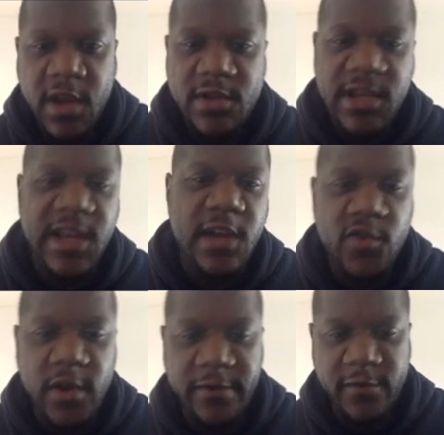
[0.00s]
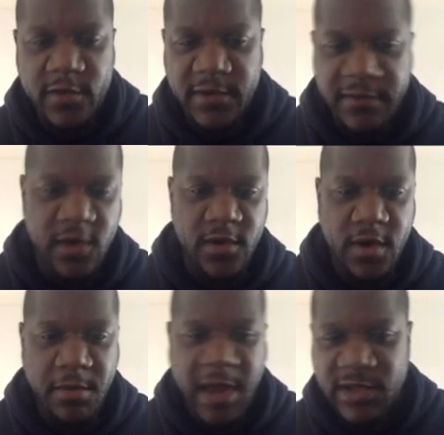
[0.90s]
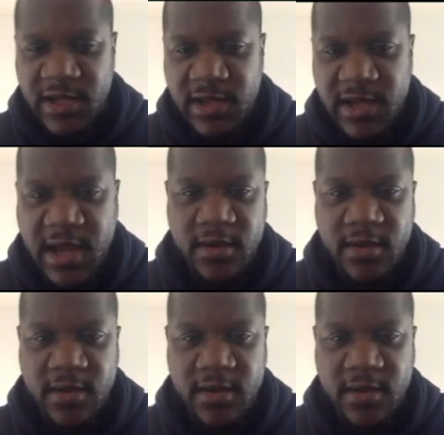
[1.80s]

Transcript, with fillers: and check out Triforce if you don't know about it yet.